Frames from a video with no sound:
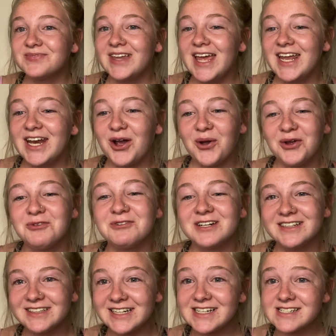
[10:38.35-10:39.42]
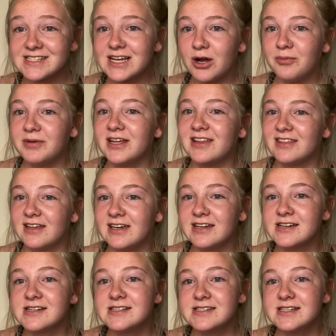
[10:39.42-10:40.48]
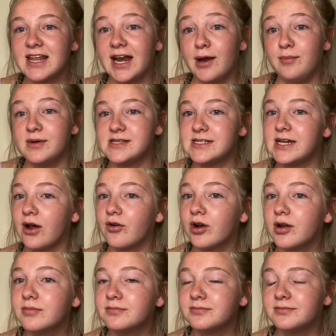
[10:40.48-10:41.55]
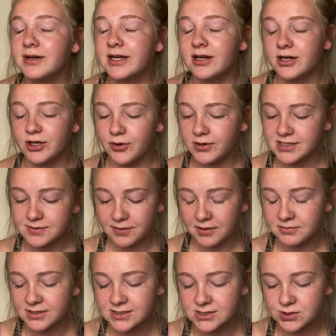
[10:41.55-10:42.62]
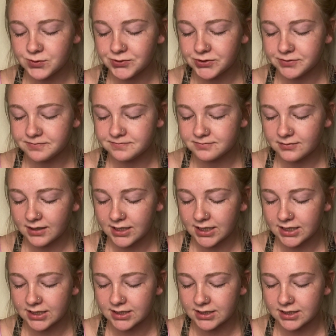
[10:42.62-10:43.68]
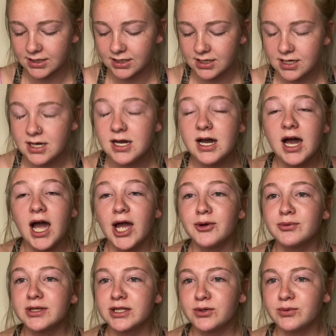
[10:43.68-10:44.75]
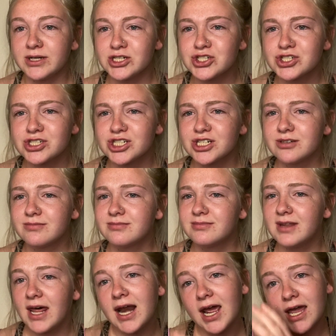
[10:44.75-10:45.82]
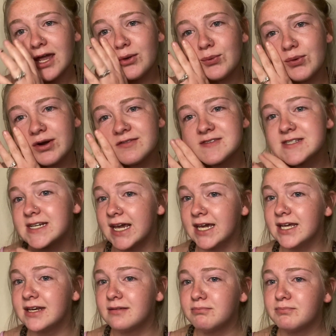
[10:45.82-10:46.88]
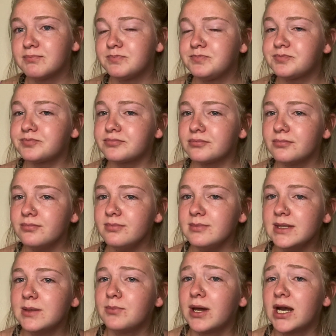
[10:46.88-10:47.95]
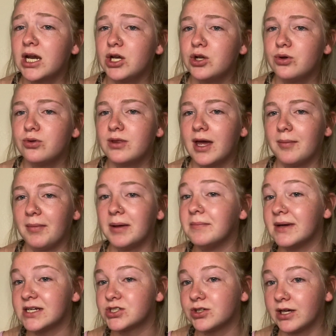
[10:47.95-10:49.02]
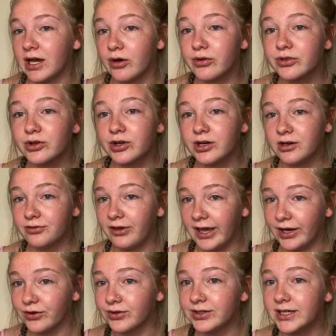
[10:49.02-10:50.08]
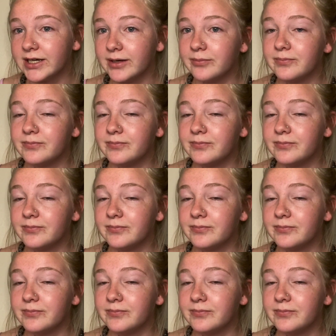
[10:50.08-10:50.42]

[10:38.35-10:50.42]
And now I realize how many things that I missed out on by not going to public school, and I really wish that I would have stayed, but I knew that my mental health couldn't have handled it.